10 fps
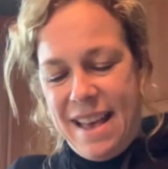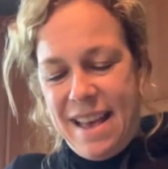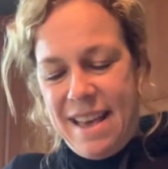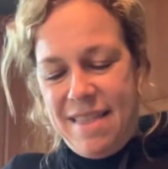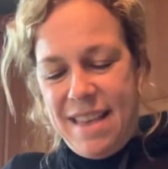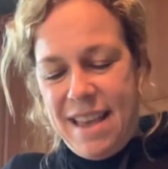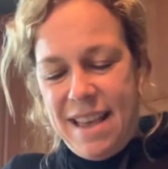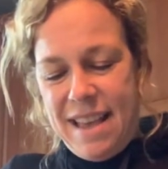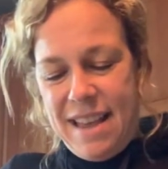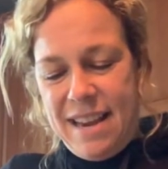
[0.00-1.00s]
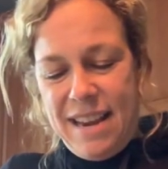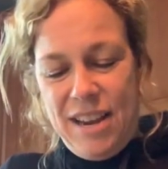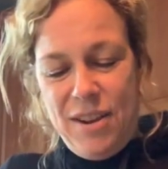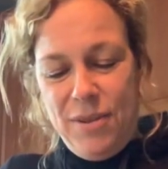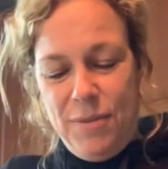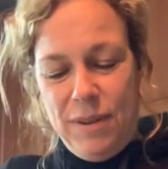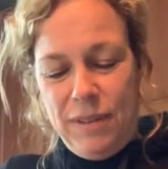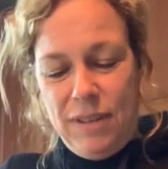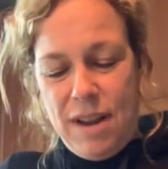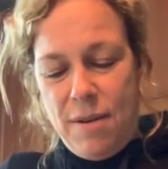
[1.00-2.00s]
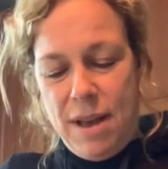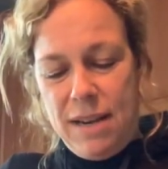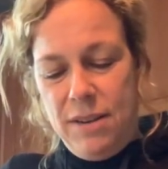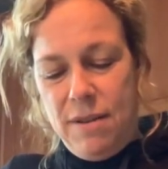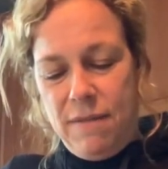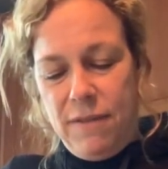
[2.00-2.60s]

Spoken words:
And then you will know how to do it.